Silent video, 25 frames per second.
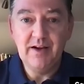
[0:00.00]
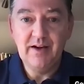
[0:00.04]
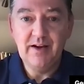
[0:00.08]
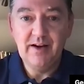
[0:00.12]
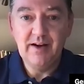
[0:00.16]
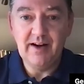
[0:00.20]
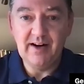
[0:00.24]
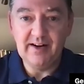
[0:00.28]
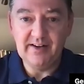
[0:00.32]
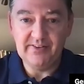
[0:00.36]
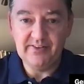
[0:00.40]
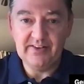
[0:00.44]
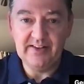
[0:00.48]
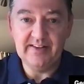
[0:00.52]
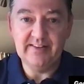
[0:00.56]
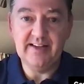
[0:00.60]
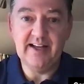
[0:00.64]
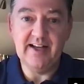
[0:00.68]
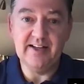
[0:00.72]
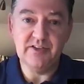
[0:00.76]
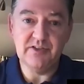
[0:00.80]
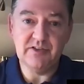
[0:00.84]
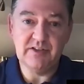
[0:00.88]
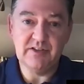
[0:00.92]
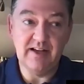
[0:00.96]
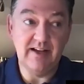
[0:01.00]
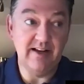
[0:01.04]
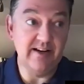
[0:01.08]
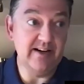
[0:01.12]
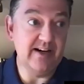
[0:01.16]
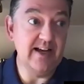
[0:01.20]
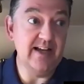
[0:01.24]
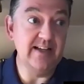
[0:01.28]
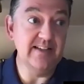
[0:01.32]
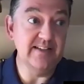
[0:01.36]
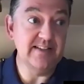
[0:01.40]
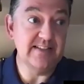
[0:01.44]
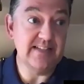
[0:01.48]
And I think that's,
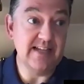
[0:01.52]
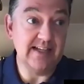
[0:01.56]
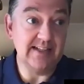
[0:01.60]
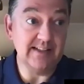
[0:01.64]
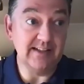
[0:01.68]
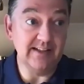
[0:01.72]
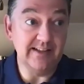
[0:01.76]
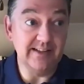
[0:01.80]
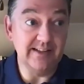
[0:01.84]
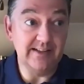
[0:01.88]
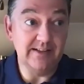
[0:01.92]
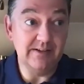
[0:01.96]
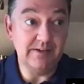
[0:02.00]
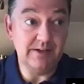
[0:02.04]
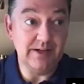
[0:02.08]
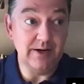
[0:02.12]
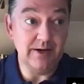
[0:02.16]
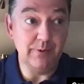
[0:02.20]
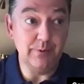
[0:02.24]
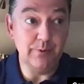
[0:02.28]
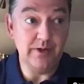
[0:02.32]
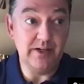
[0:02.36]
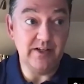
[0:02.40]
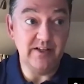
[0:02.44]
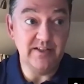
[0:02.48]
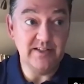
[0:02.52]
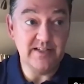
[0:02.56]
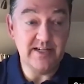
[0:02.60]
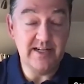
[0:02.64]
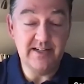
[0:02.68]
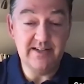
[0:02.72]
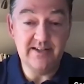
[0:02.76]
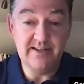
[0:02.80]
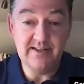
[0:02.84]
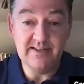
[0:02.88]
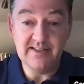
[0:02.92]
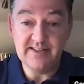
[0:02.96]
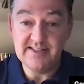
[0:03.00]
again, sadly, we
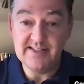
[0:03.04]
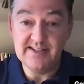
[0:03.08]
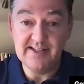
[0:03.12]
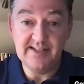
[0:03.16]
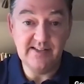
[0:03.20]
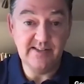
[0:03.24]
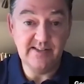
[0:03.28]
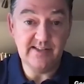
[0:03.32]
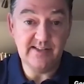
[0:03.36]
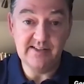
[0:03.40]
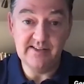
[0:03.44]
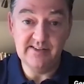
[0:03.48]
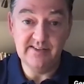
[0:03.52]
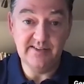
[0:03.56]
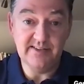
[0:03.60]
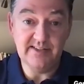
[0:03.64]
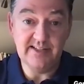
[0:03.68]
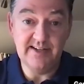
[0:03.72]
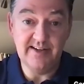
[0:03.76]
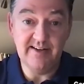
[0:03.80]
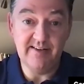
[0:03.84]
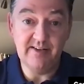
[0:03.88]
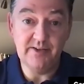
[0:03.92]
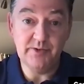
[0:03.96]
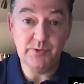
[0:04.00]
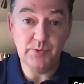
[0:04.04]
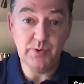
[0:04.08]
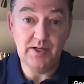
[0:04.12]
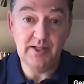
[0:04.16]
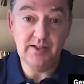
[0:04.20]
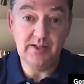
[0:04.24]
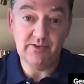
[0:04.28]
continue to see incidents here as well.